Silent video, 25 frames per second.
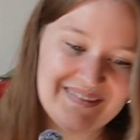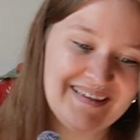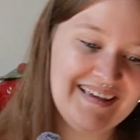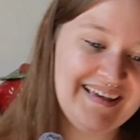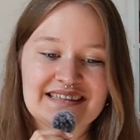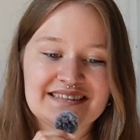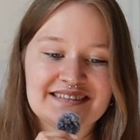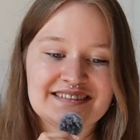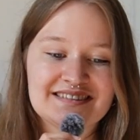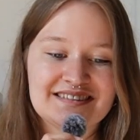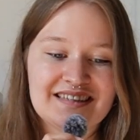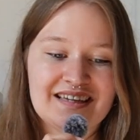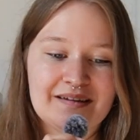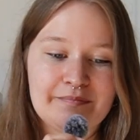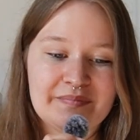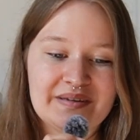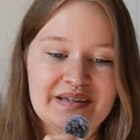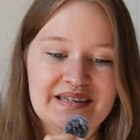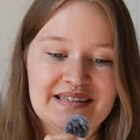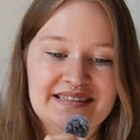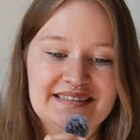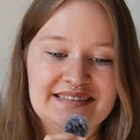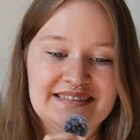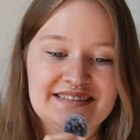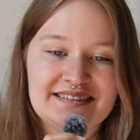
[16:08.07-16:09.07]
Next up
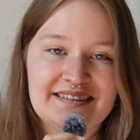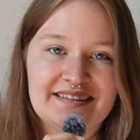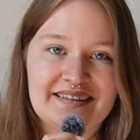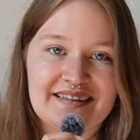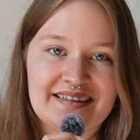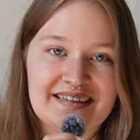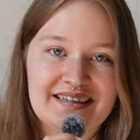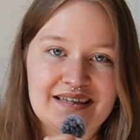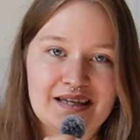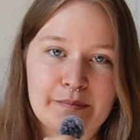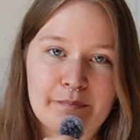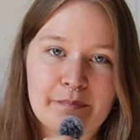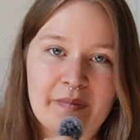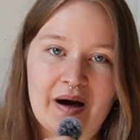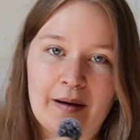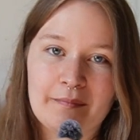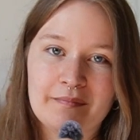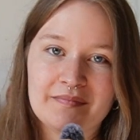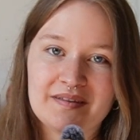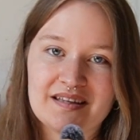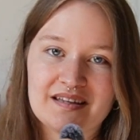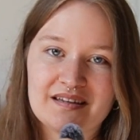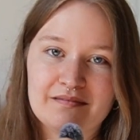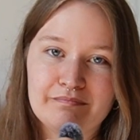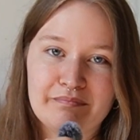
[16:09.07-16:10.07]
is the
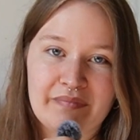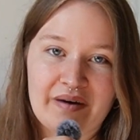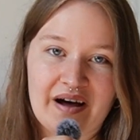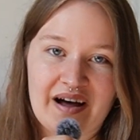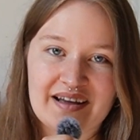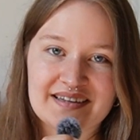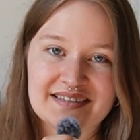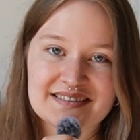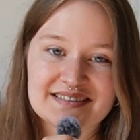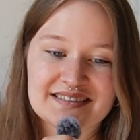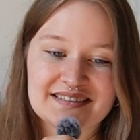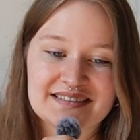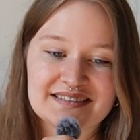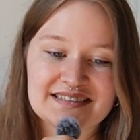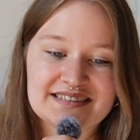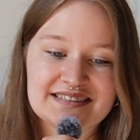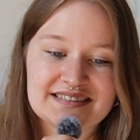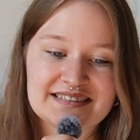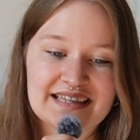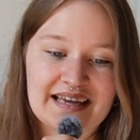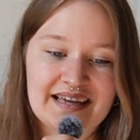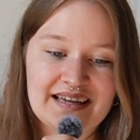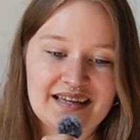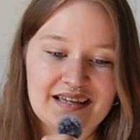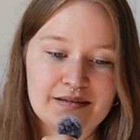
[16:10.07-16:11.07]
Pumpkin Basket
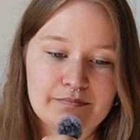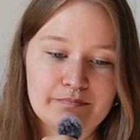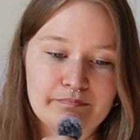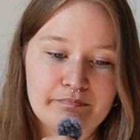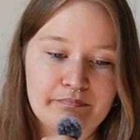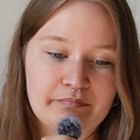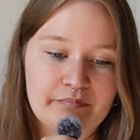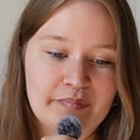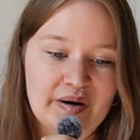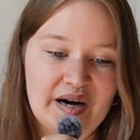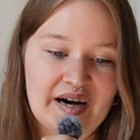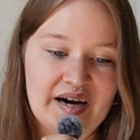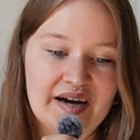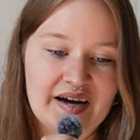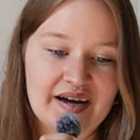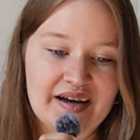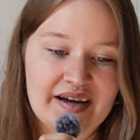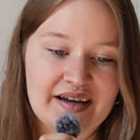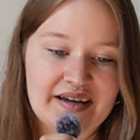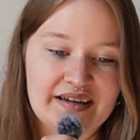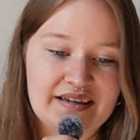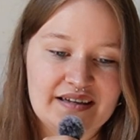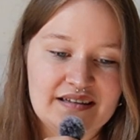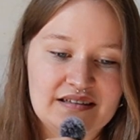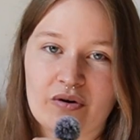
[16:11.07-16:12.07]
Set
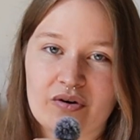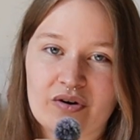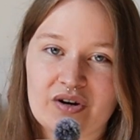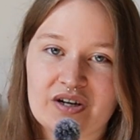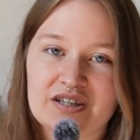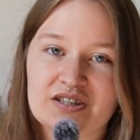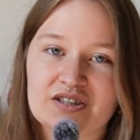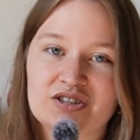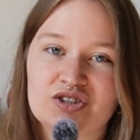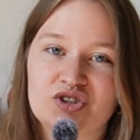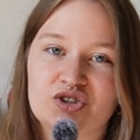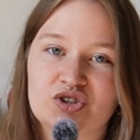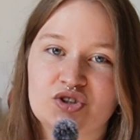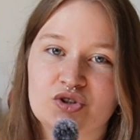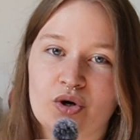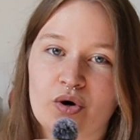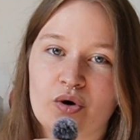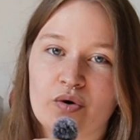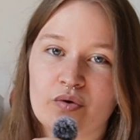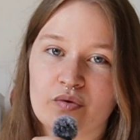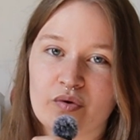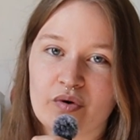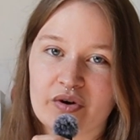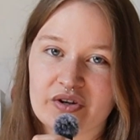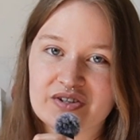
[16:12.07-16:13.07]
by Laura
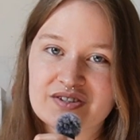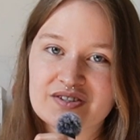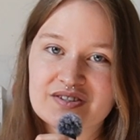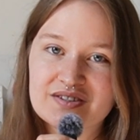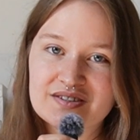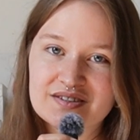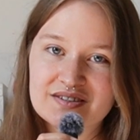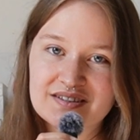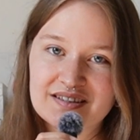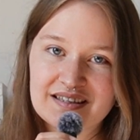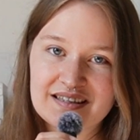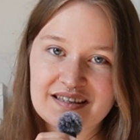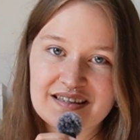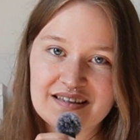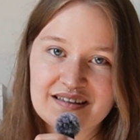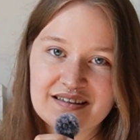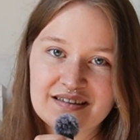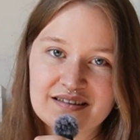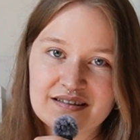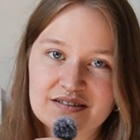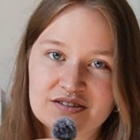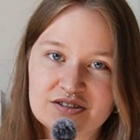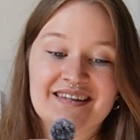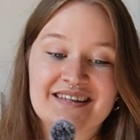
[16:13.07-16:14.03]
Jorowski.